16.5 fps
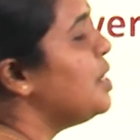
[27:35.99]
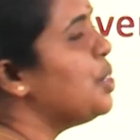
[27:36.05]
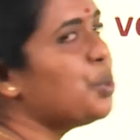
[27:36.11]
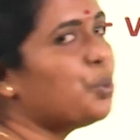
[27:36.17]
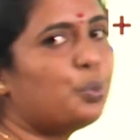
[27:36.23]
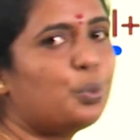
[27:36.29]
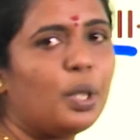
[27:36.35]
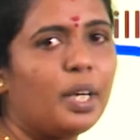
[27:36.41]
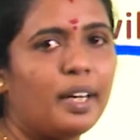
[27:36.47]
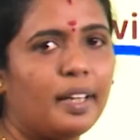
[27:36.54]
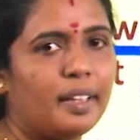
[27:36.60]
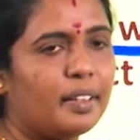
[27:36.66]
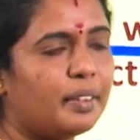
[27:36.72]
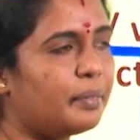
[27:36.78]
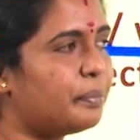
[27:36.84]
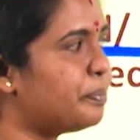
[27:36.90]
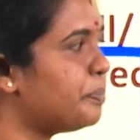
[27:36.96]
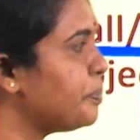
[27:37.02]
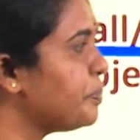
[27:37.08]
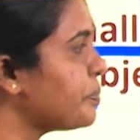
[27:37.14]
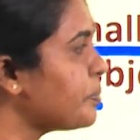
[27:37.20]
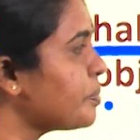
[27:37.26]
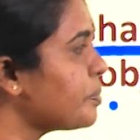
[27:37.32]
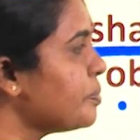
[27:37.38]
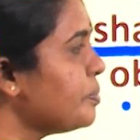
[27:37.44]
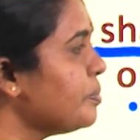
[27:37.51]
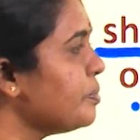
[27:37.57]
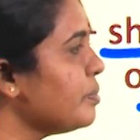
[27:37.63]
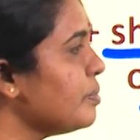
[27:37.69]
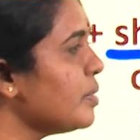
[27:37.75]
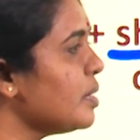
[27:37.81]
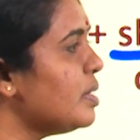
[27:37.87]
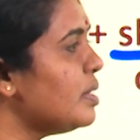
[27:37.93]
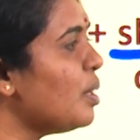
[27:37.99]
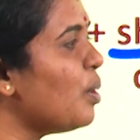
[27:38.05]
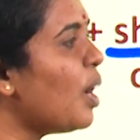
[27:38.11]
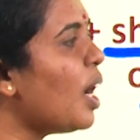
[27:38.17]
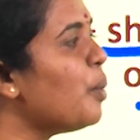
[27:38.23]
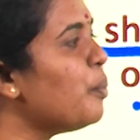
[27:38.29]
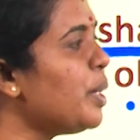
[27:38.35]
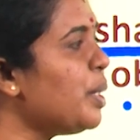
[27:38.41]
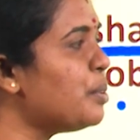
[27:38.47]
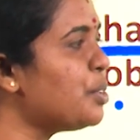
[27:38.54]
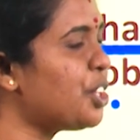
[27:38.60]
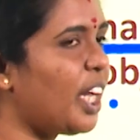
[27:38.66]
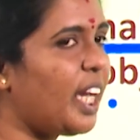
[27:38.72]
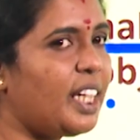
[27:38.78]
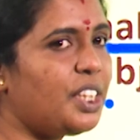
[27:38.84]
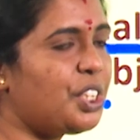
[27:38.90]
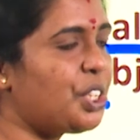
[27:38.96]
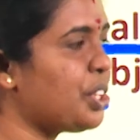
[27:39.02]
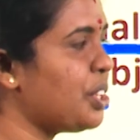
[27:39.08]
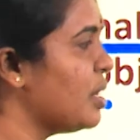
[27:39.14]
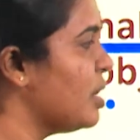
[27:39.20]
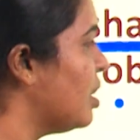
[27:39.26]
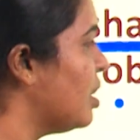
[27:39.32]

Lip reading: doer. So, how will you change?